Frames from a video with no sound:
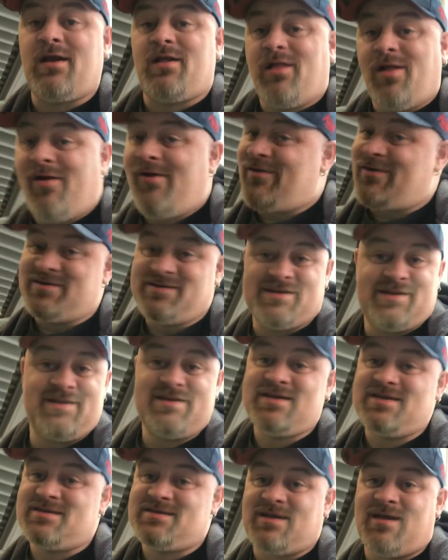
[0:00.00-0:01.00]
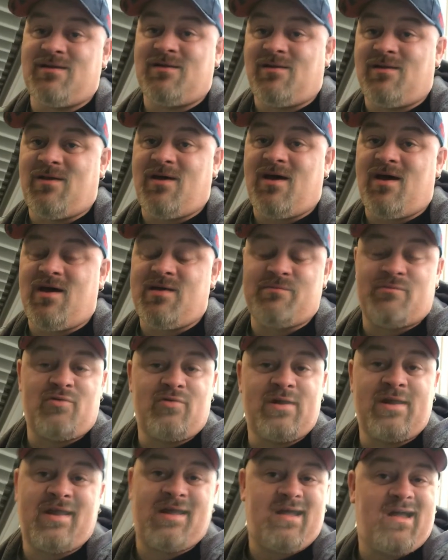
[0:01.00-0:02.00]
o'clock, so this is um, a hard
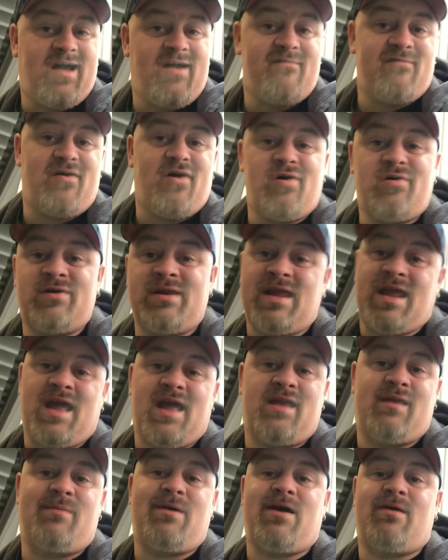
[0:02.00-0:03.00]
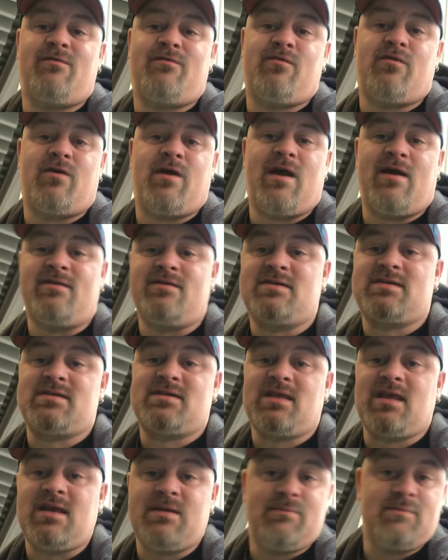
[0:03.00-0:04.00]
morning. I've only had about four hours
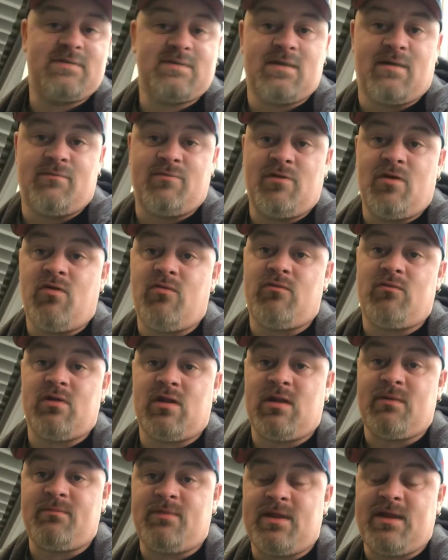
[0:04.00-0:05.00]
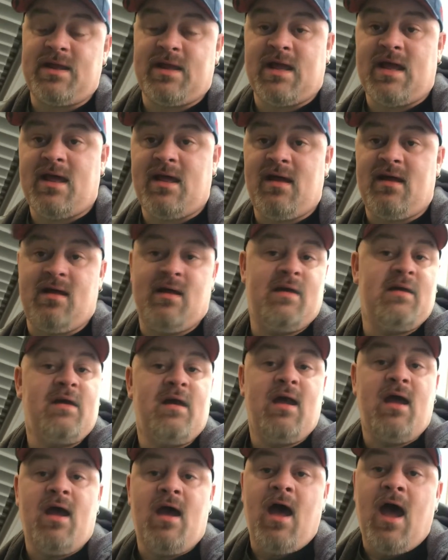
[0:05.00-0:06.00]
sleep, so I'm not really with it yet.
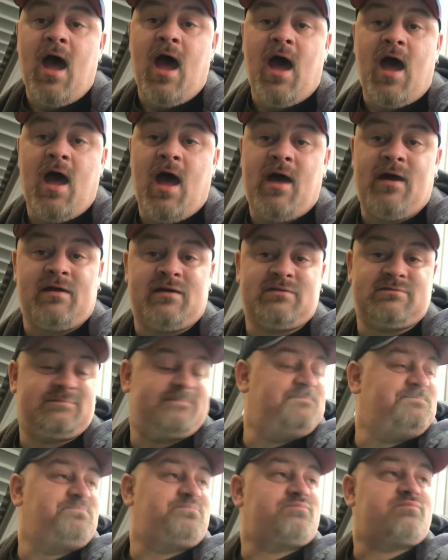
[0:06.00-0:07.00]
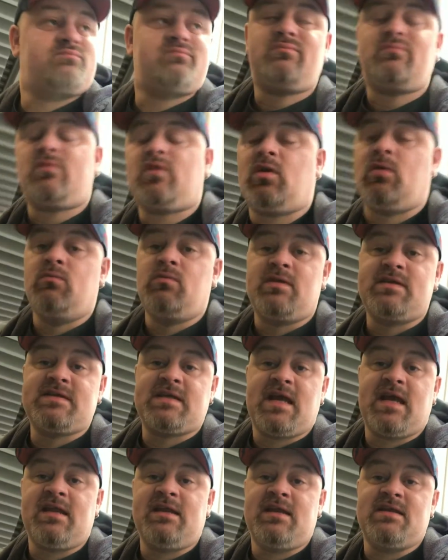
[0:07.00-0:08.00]
Uh, once
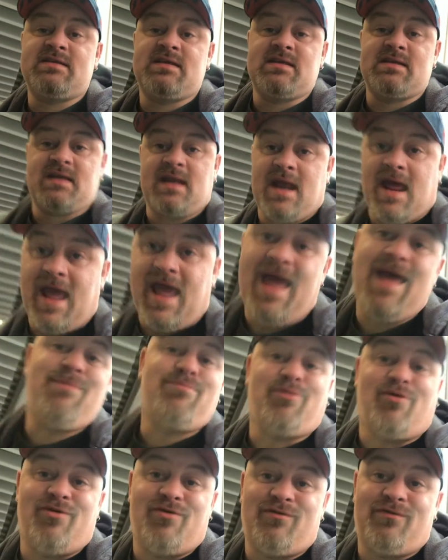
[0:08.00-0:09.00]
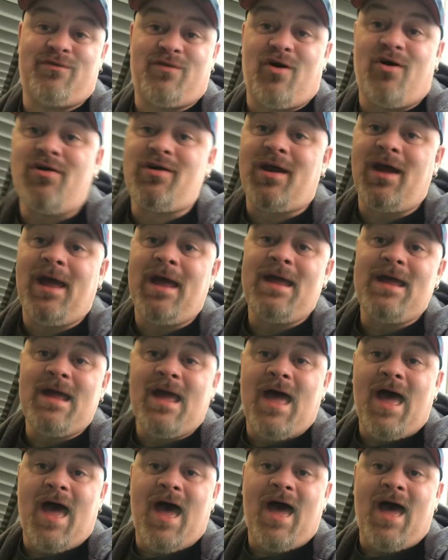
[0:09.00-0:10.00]
again, this is an airport vlog
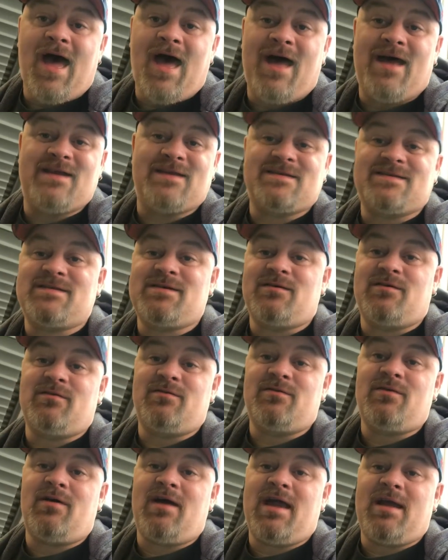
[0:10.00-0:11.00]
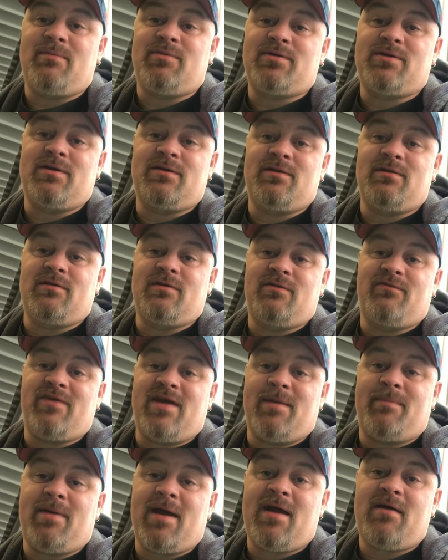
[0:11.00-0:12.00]
uh, so I'm not able to do the
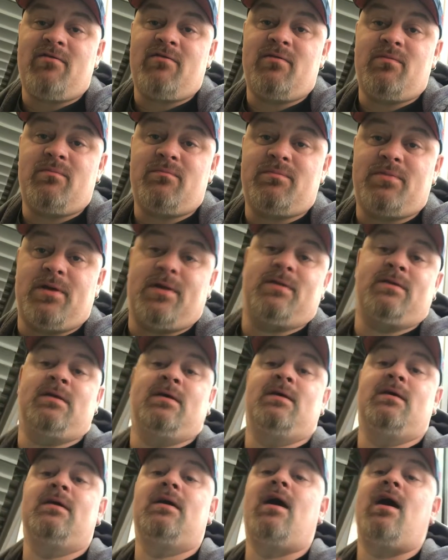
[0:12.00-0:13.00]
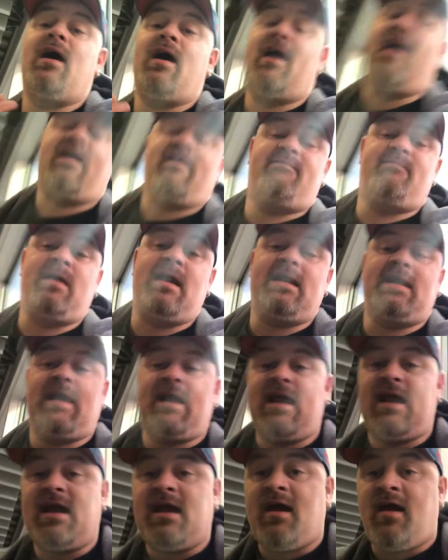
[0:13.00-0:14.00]
vape out but I have made it
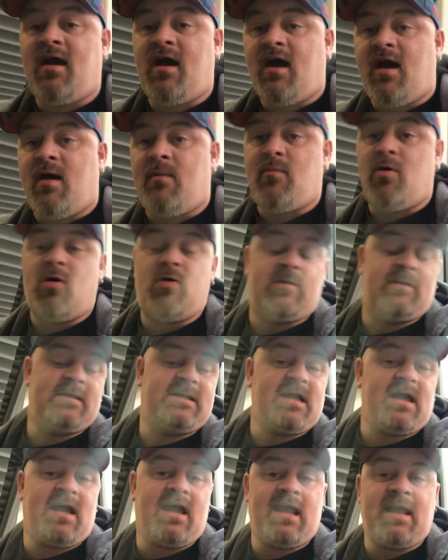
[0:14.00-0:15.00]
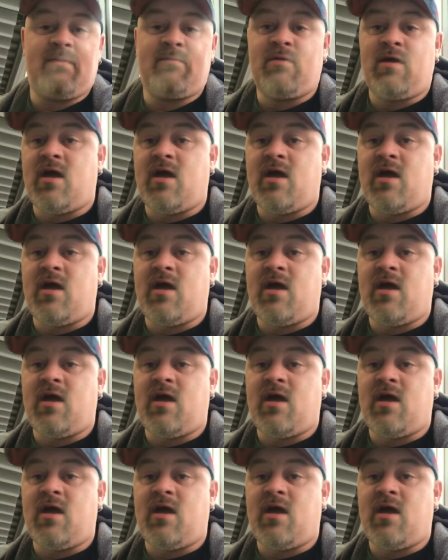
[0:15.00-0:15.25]
here I'm on time